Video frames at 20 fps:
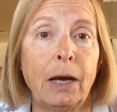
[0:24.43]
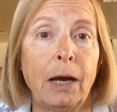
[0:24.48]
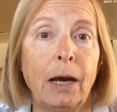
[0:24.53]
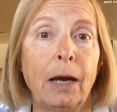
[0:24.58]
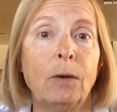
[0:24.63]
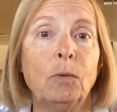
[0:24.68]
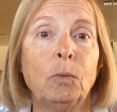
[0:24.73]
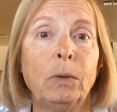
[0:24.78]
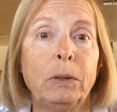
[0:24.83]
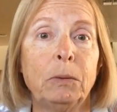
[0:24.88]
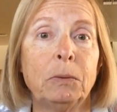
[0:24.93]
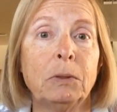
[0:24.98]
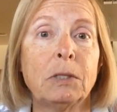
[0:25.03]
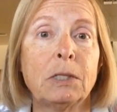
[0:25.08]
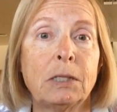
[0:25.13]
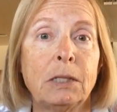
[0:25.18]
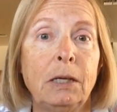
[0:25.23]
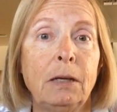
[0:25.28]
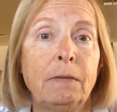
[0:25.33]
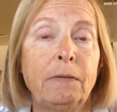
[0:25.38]
and we will
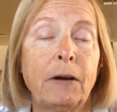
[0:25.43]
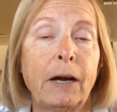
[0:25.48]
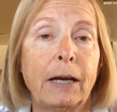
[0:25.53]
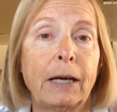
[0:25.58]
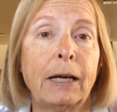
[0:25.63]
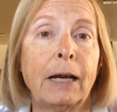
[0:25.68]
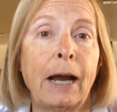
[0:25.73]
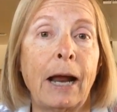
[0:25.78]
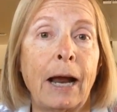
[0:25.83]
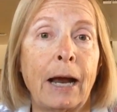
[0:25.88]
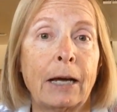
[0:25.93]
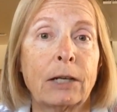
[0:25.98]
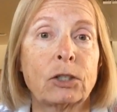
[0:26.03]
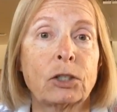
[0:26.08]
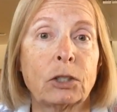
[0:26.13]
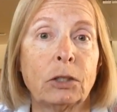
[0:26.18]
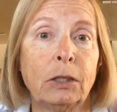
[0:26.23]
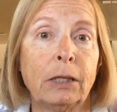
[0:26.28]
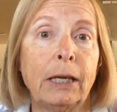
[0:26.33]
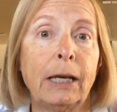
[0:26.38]
see if I can
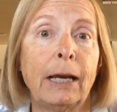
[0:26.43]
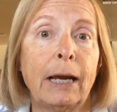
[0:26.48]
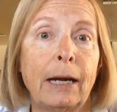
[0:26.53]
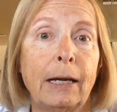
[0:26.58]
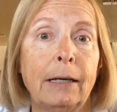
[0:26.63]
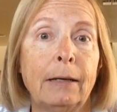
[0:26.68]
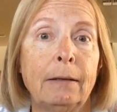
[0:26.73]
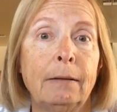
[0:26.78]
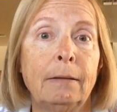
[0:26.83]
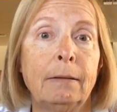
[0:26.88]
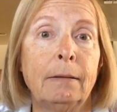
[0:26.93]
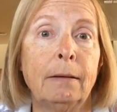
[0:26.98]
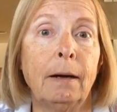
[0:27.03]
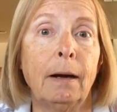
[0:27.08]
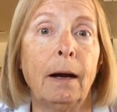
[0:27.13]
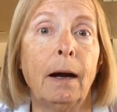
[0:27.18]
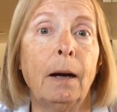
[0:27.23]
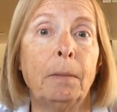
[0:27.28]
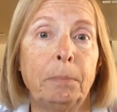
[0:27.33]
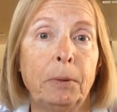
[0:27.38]
actually get it
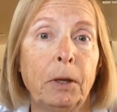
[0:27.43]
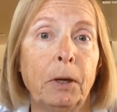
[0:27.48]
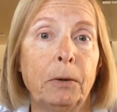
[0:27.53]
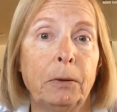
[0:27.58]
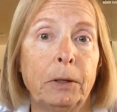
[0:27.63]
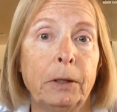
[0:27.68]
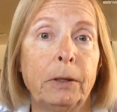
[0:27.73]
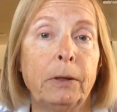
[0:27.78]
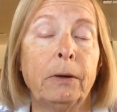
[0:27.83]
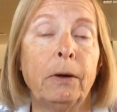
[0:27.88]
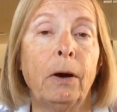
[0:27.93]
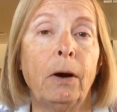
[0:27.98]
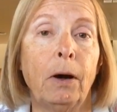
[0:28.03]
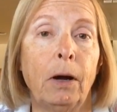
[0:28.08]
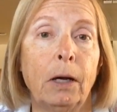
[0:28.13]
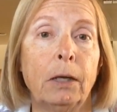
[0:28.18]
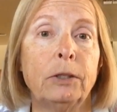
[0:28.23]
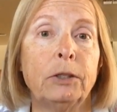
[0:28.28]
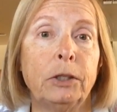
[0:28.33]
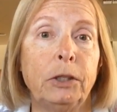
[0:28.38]
uploaded
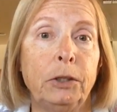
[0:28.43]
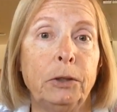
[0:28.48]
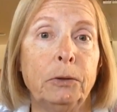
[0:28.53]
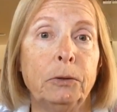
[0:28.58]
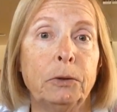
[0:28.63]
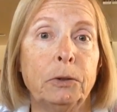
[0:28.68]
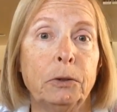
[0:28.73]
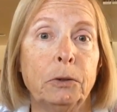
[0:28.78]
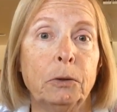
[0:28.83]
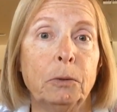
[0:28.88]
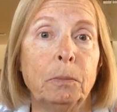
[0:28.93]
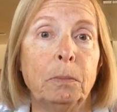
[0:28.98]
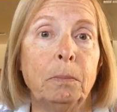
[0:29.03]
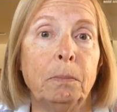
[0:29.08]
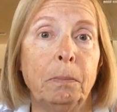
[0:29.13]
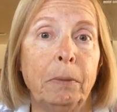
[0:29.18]
onto YouTube.